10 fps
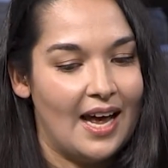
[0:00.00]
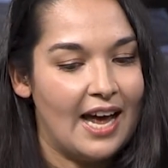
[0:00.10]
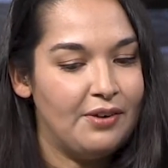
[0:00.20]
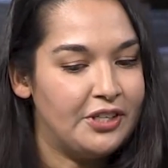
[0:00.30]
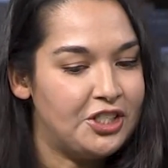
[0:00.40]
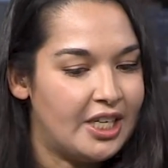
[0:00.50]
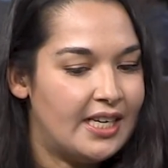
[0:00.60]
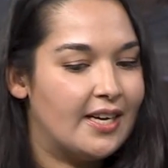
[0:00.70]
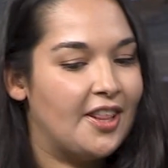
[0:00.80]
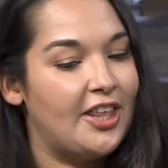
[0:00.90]
And
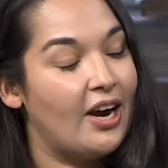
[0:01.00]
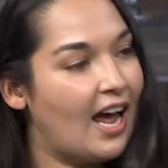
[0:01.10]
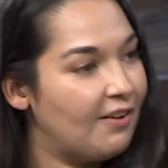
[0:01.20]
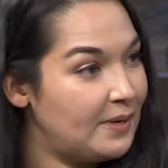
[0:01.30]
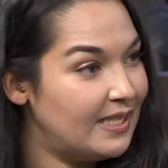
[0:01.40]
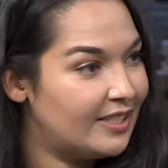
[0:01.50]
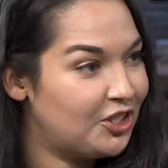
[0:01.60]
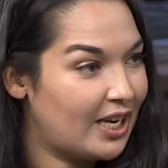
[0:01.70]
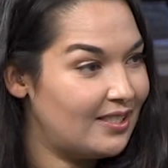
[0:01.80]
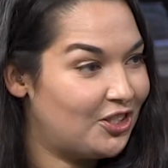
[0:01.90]
Regina, there have been
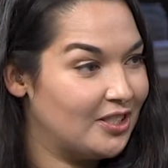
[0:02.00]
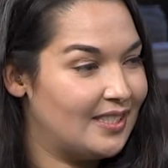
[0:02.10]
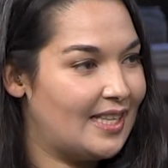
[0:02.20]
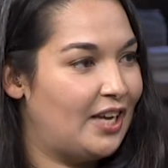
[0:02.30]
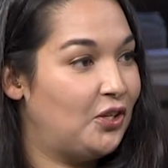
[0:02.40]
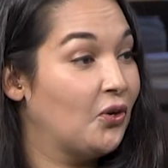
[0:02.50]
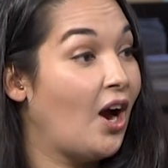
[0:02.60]
suggestions that you're